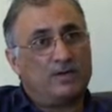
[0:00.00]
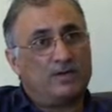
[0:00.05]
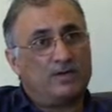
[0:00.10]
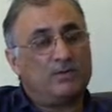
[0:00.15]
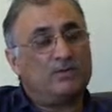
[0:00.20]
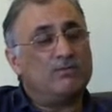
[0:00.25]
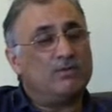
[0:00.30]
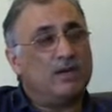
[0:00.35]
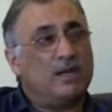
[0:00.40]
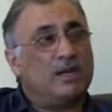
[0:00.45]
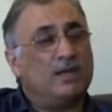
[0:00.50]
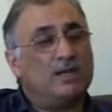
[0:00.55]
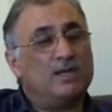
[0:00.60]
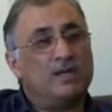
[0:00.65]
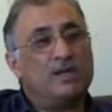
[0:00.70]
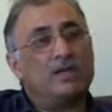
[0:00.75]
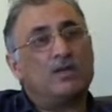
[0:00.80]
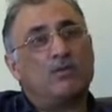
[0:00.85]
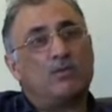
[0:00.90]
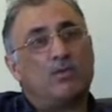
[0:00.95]
who really
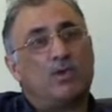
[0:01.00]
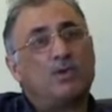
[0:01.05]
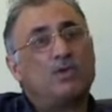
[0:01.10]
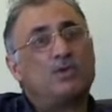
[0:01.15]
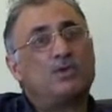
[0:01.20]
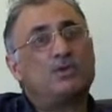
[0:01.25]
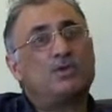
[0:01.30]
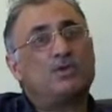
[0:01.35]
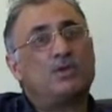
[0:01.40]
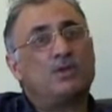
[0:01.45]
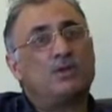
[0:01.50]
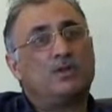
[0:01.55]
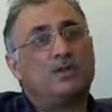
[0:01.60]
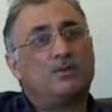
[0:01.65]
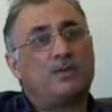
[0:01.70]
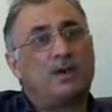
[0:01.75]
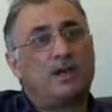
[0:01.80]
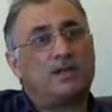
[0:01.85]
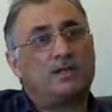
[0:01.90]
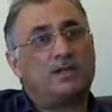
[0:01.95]
didn't want to join the
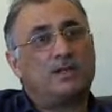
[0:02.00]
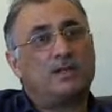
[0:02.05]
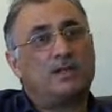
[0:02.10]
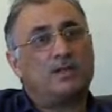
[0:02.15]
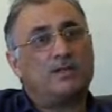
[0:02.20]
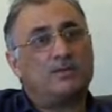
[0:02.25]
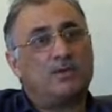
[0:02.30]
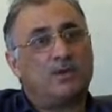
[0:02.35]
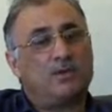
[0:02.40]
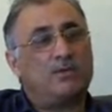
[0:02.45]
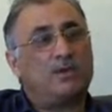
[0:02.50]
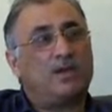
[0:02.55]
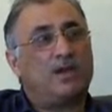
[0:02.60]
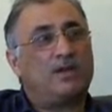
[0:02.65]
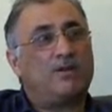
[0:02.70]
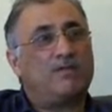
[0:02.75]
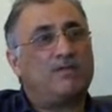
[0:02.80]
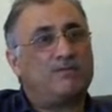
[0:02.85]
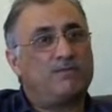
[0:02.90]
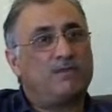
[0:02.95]
white kids when we
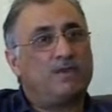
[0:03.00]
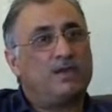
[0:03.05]
had a